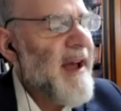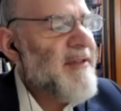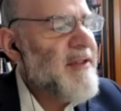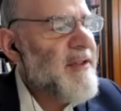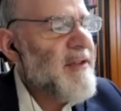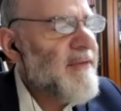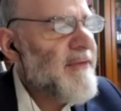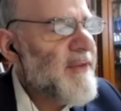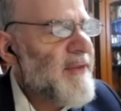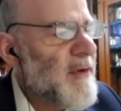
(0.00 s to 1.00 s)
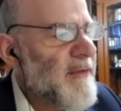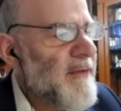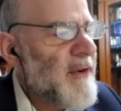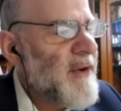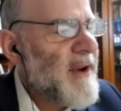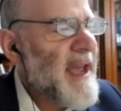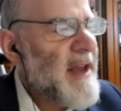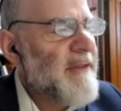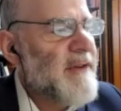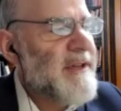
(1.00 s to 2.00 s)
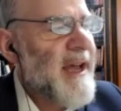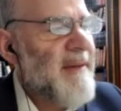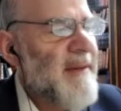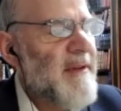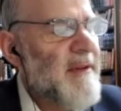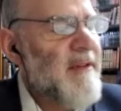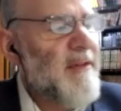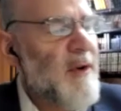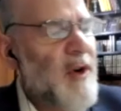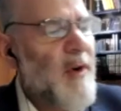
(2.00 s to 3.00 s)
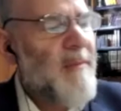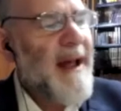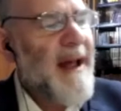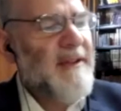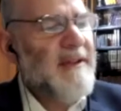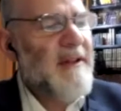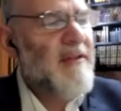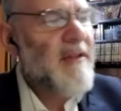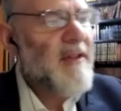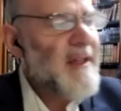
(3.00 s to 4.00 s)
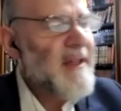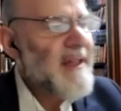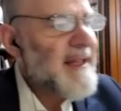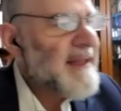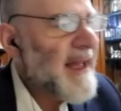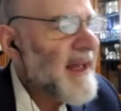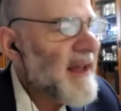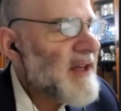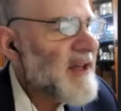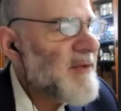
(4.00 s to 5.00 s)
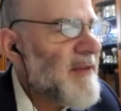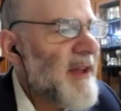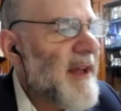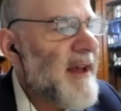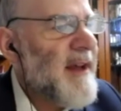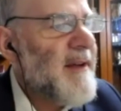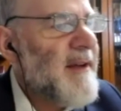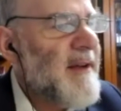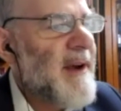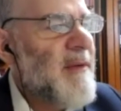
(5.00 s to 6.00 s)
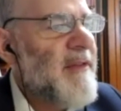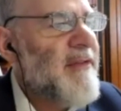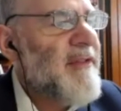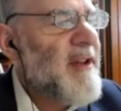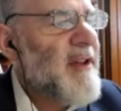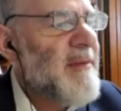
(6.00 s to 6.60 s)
as the fuel for your candles on Shabbos. So we're going to go back in the list. Lechesh, we said, right, was cedar